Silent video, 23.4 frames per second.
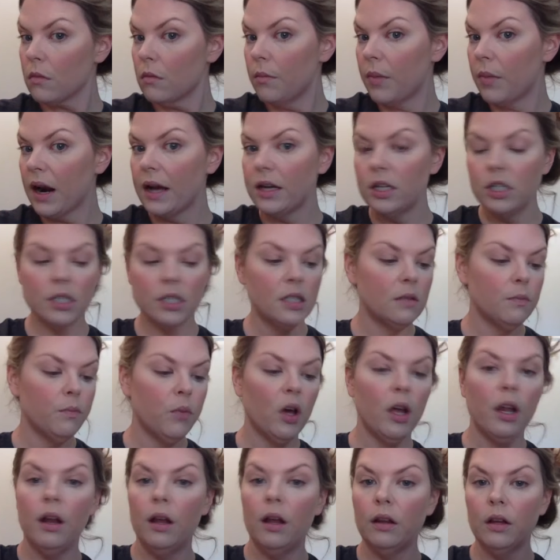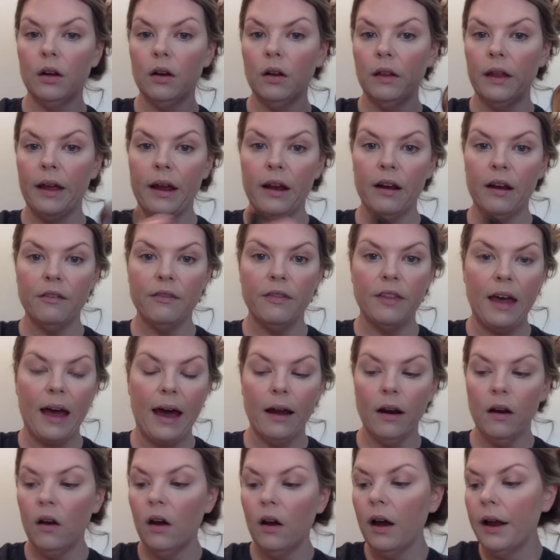I just put a little layer of
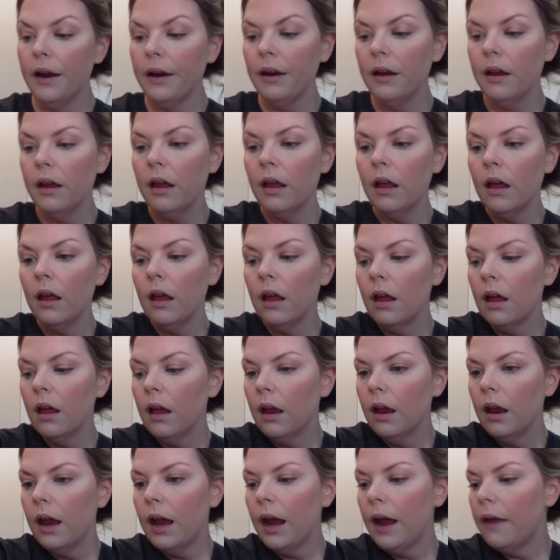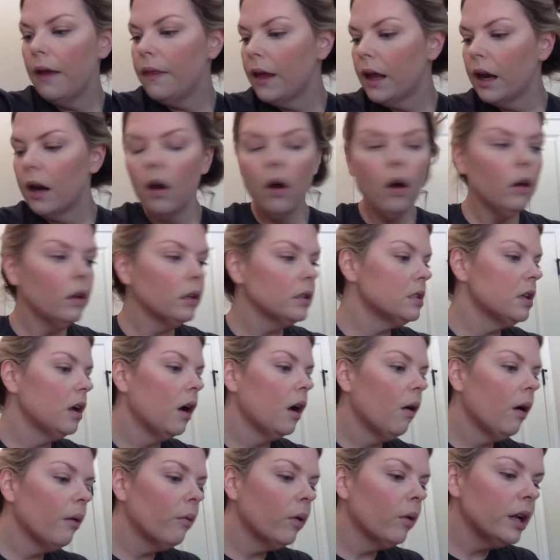that on. And then also
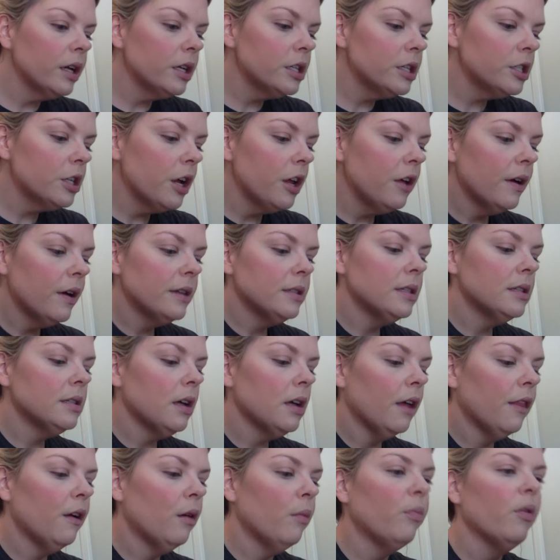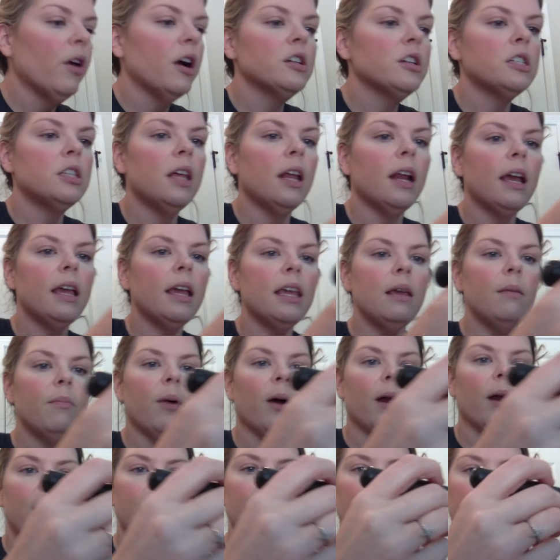I wanted to show you guys this other brush that I keep
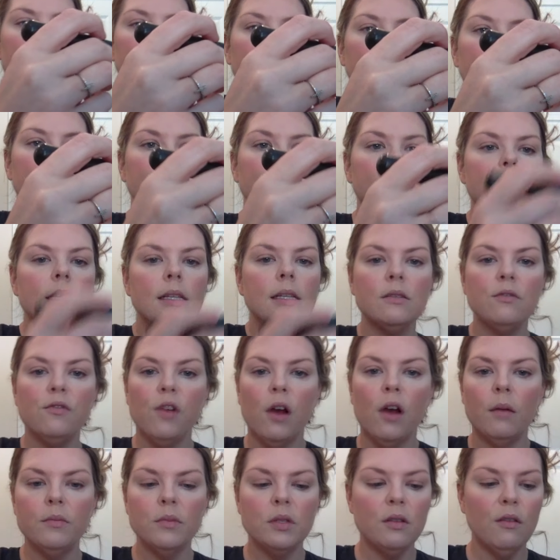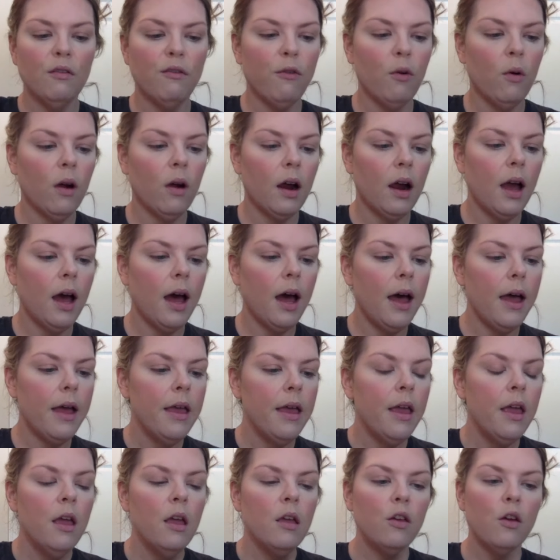on hand. It is from Sephora.
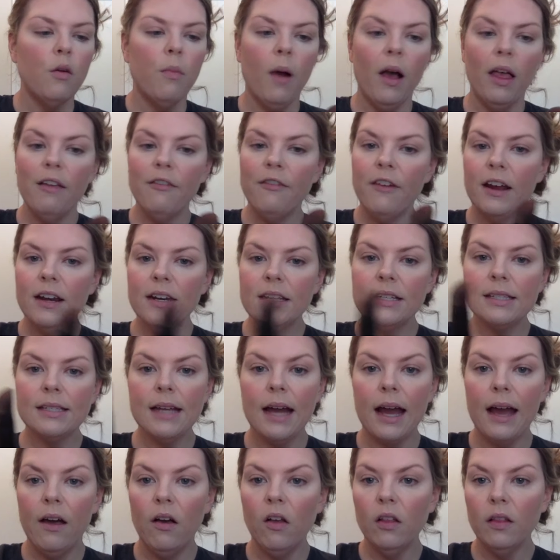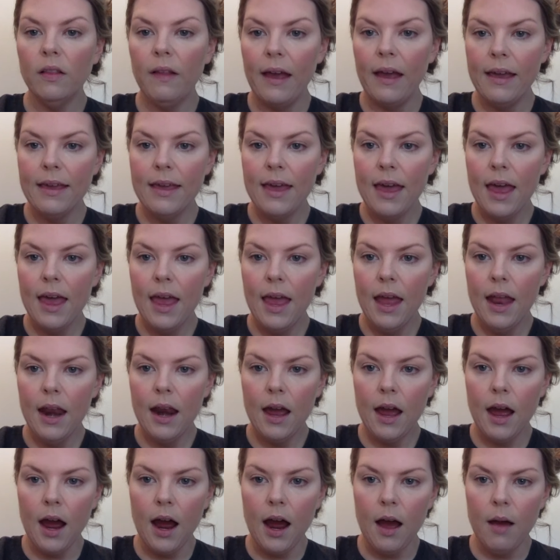You could probably find a style like it,
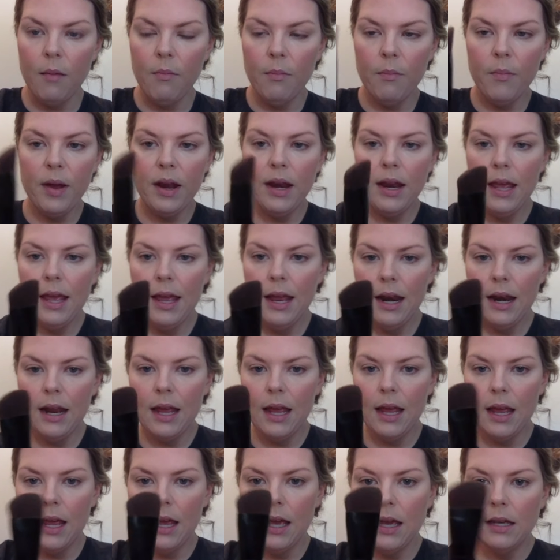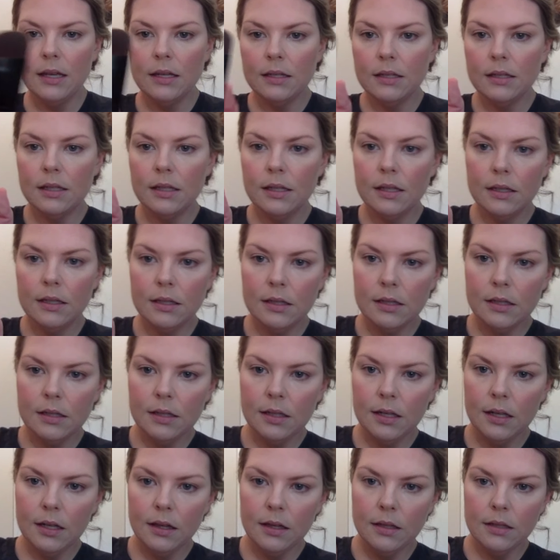but it is,
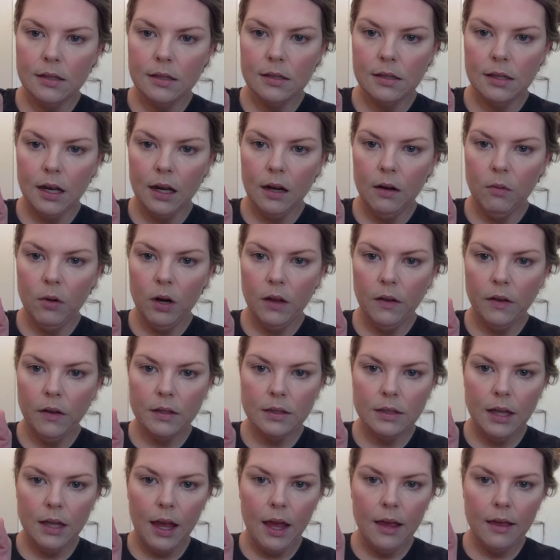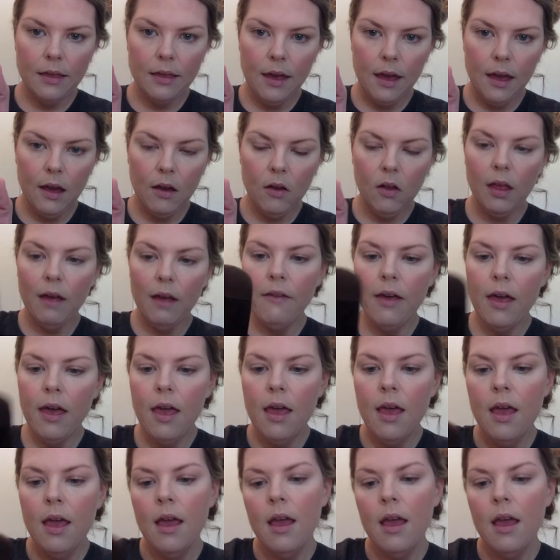this is kind of what it looks like, the angle of it.